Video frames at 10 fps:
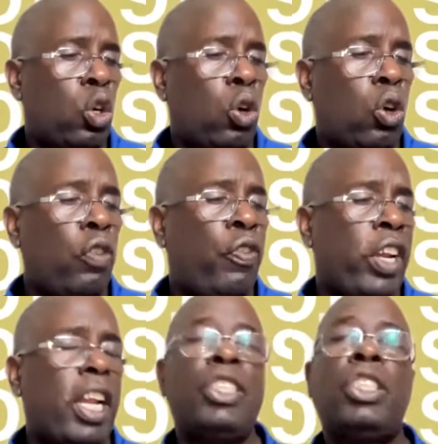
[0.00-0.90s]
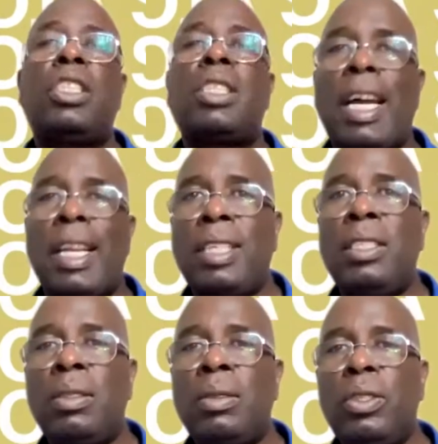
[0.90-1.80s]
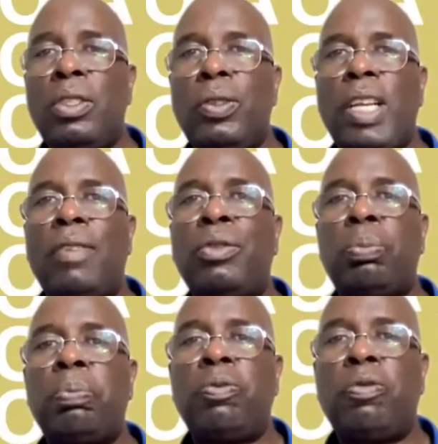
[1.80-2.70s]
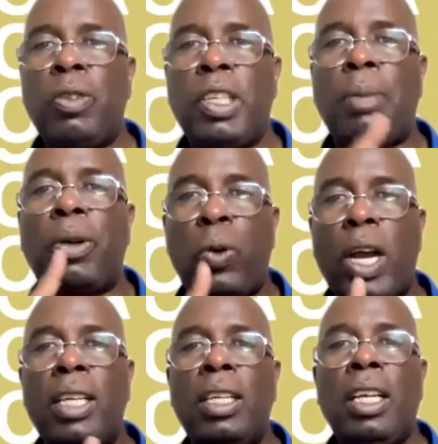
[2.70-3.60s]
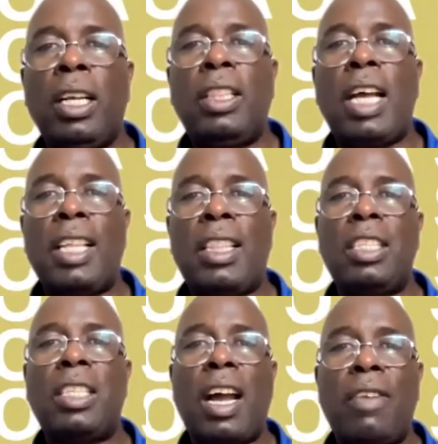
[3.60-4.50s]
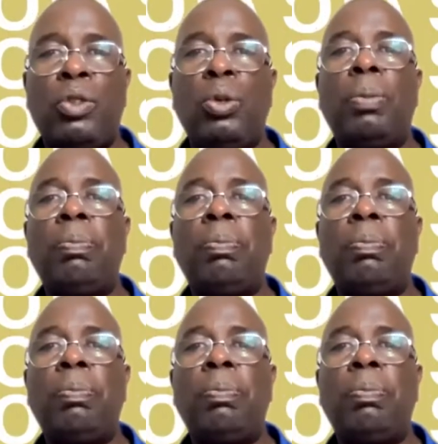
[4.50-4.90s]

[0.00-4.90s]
qualification standards, we have to, number one, the athletes have to